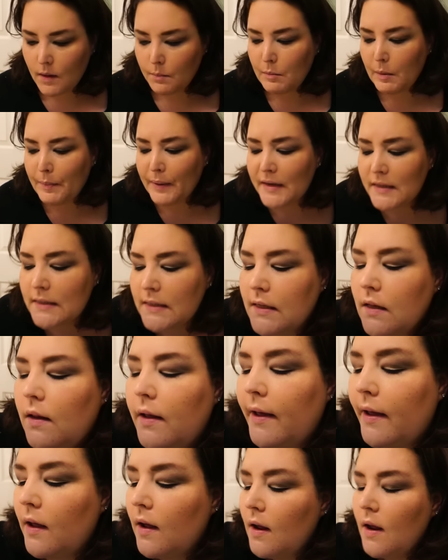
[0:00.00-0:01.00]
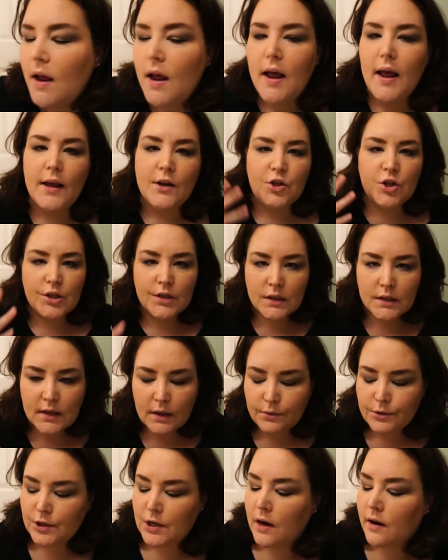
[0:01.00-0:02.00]
But basically, just as I
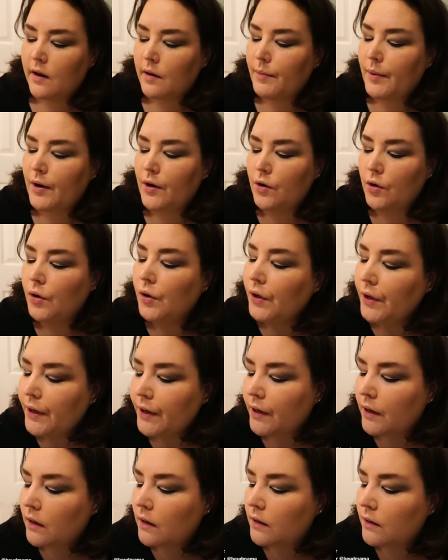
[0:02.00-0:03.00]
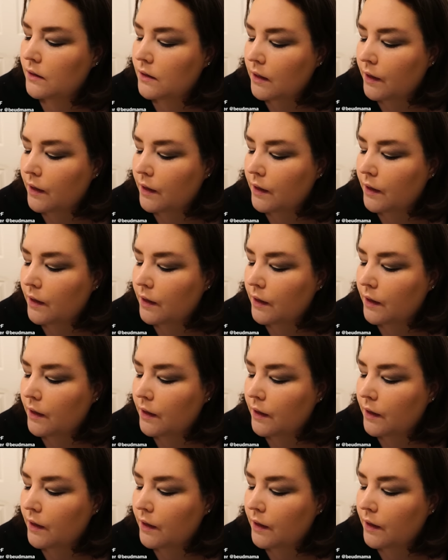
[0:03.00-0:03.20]
was talking about earlier,